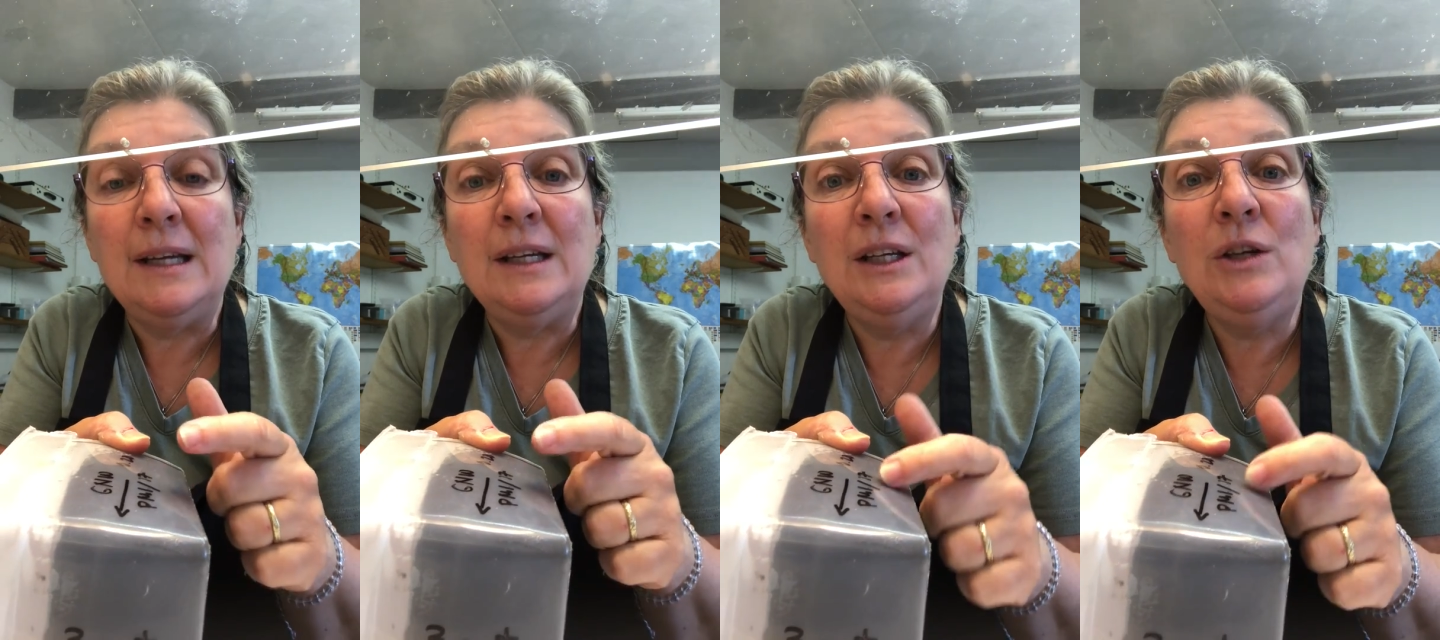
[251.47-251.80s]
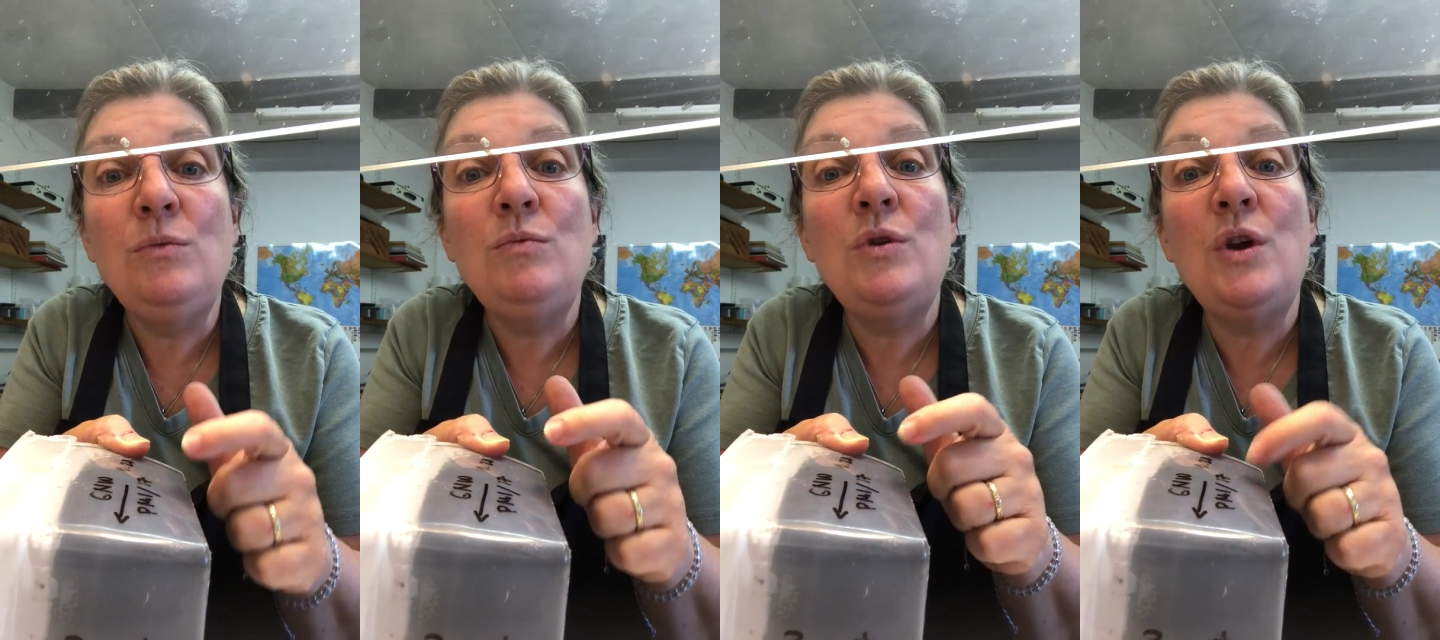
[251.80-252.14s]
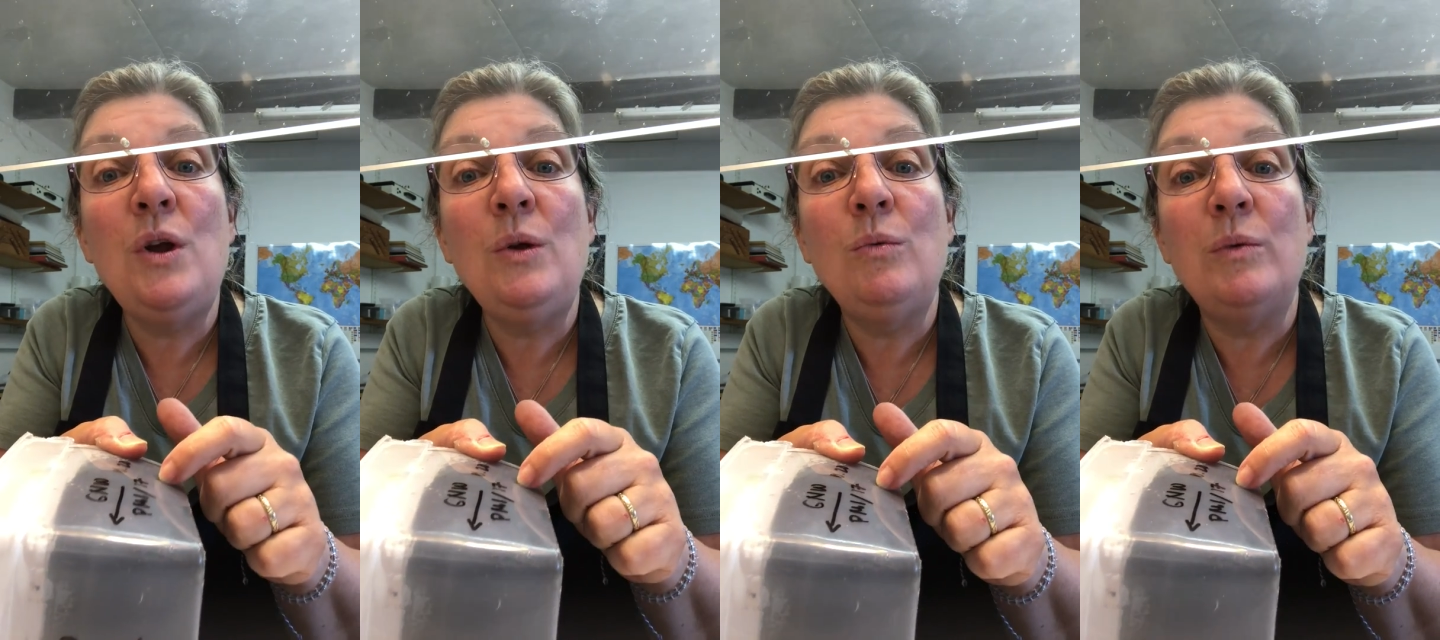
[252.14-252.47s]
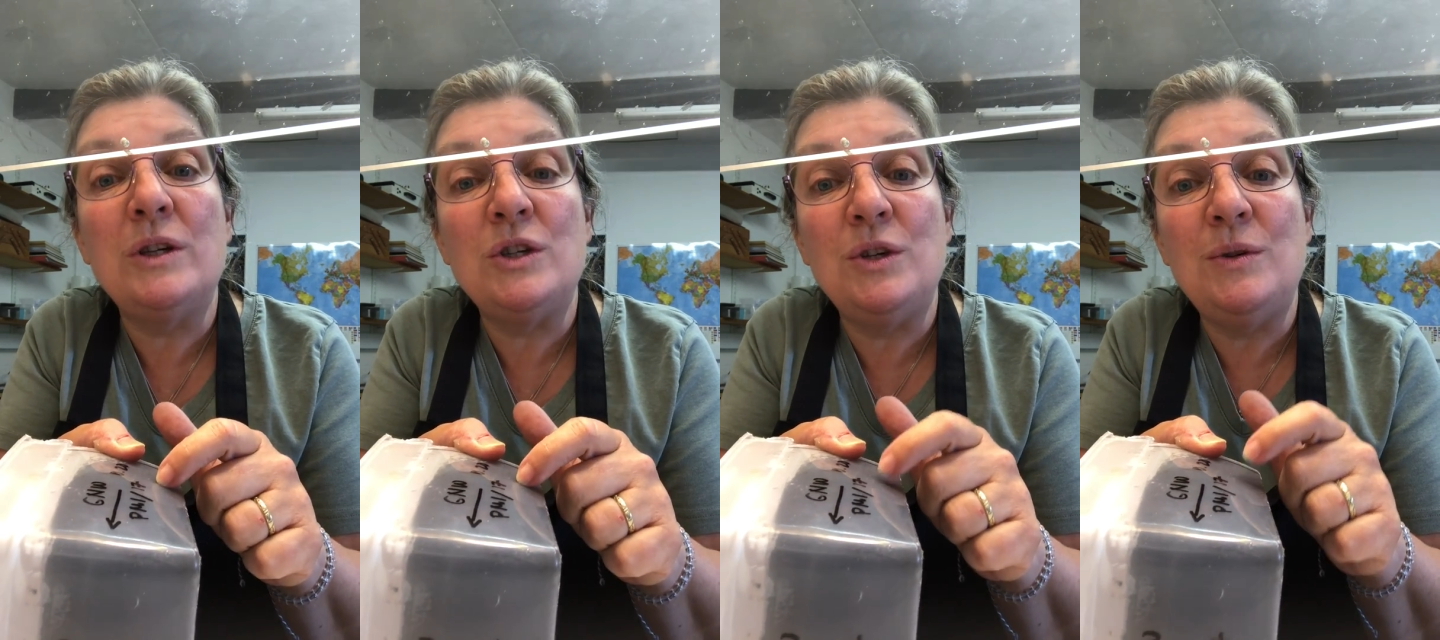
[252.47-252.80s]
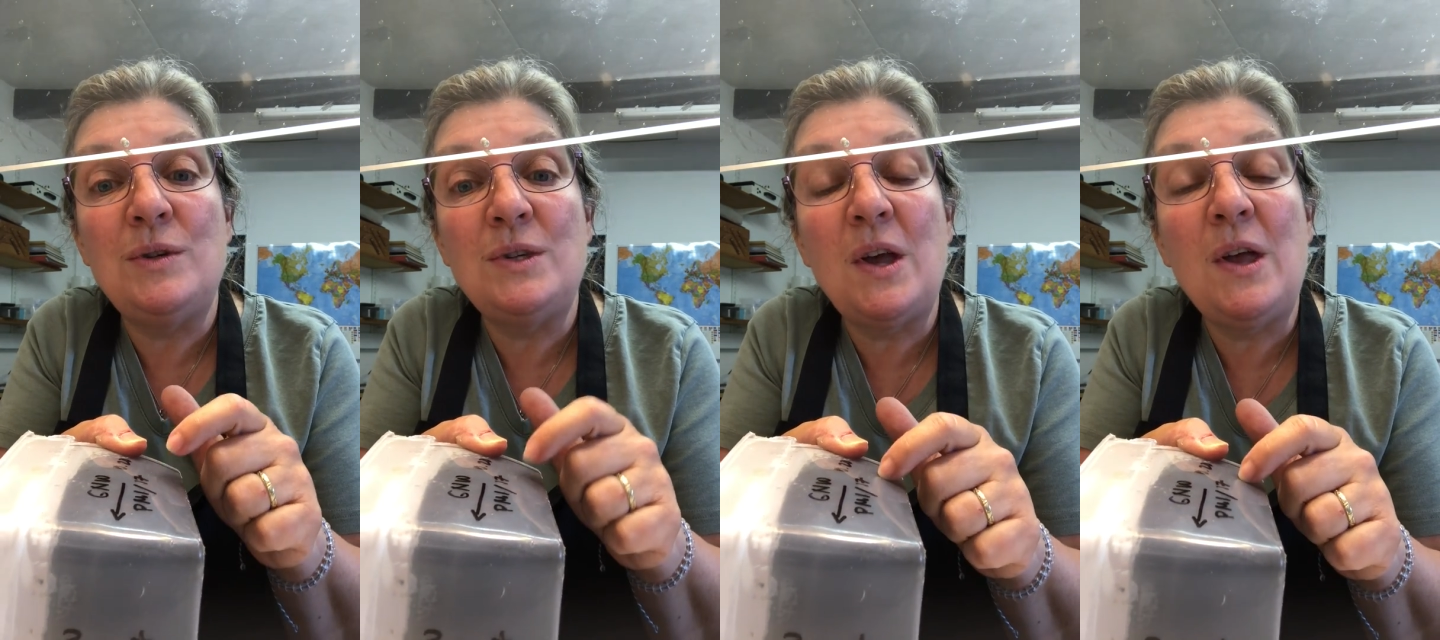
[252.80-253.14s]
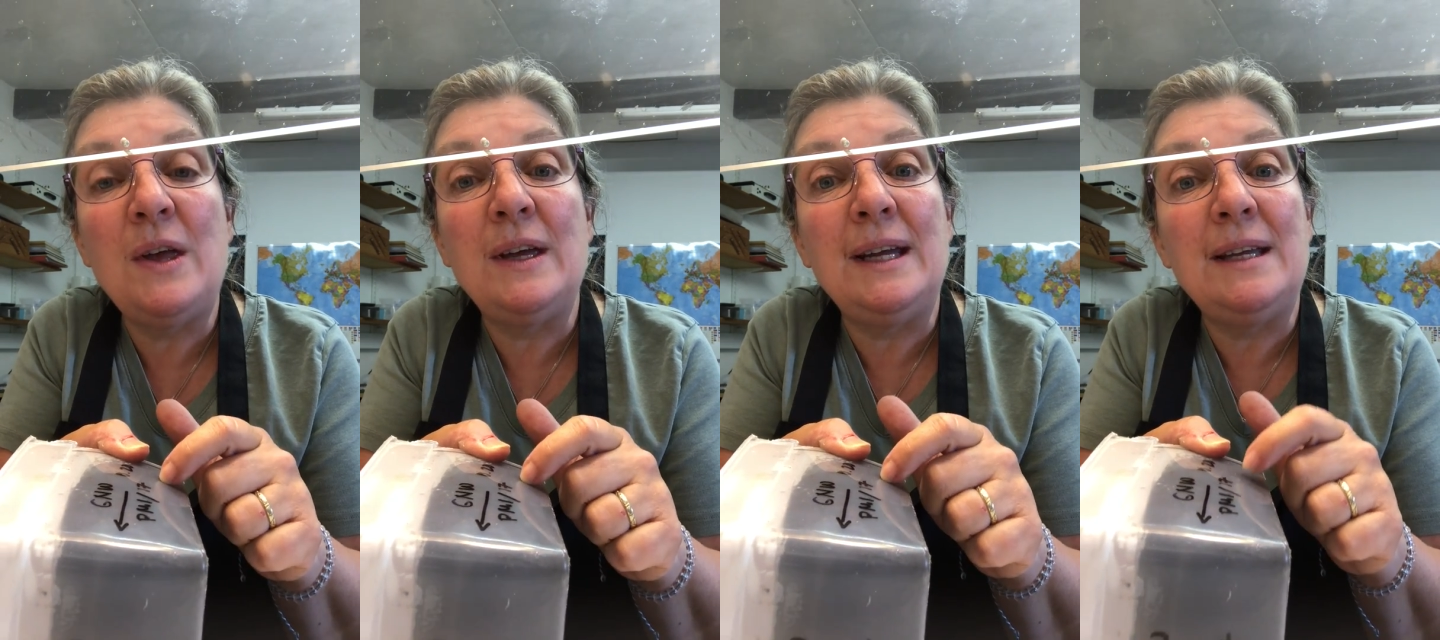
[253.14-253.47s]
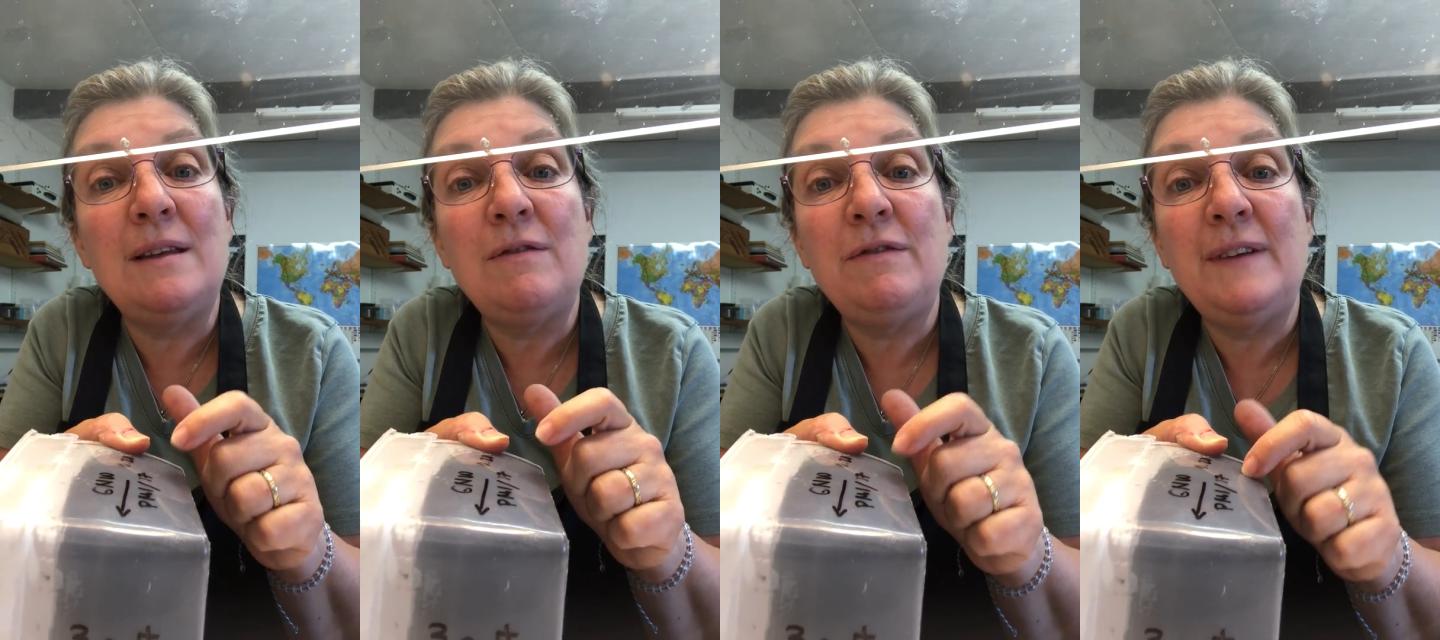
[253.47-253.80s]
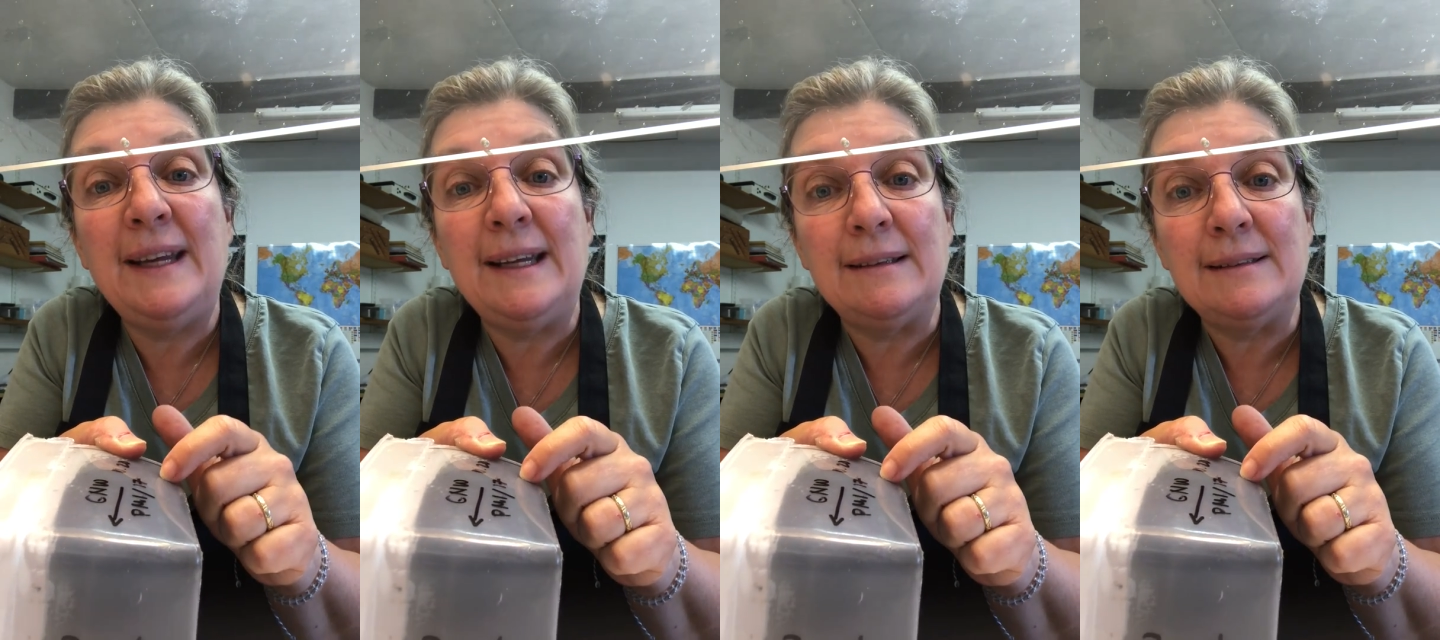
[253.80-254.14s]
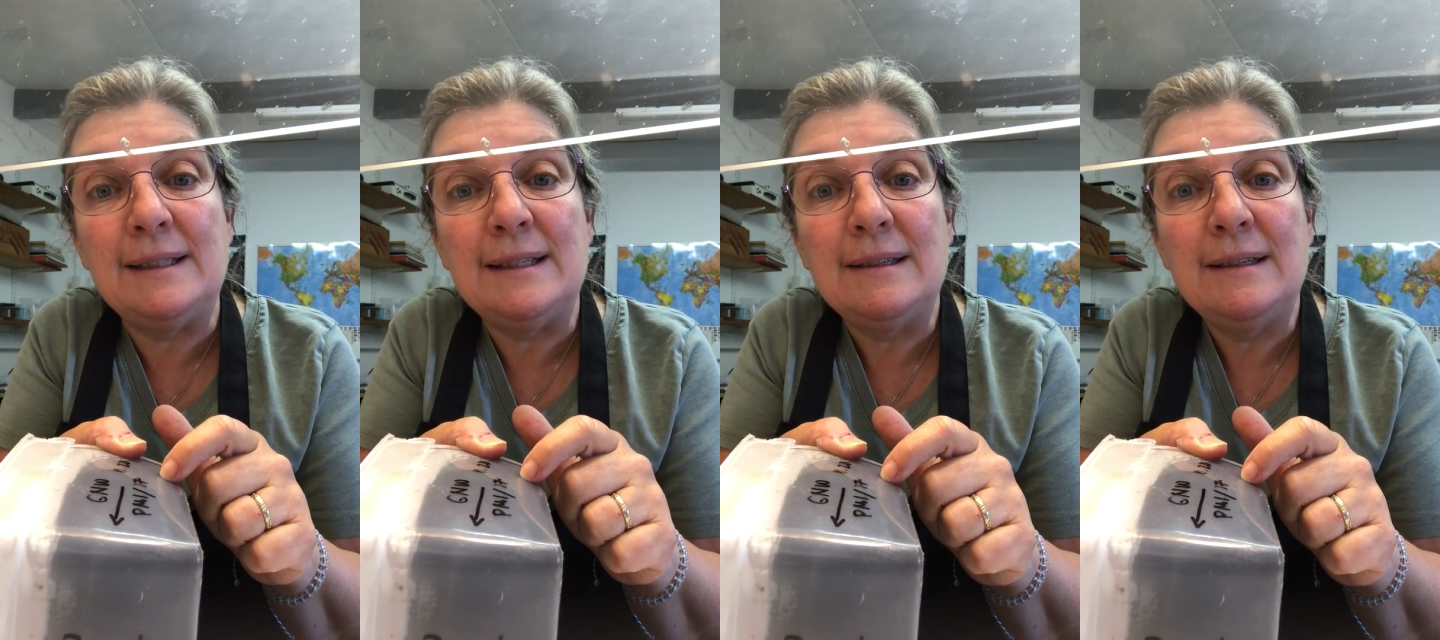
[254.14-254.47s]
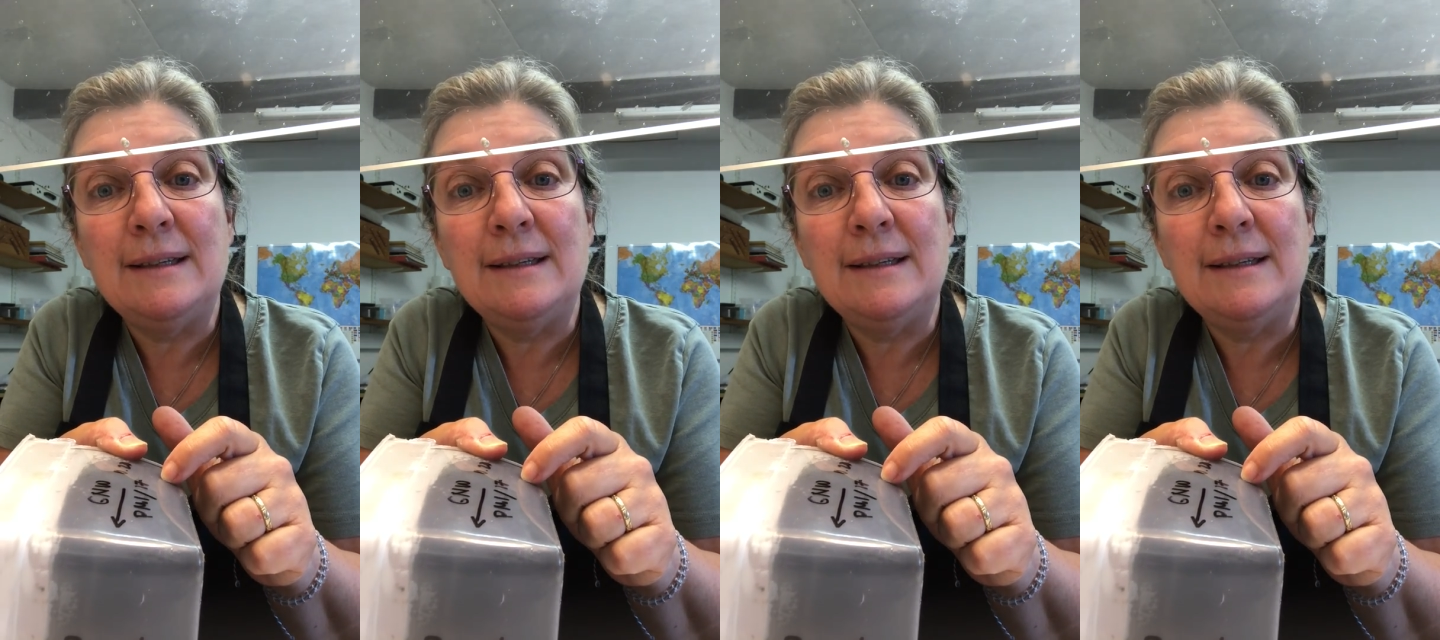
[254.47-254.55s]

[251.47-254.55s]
you know what you saw in the field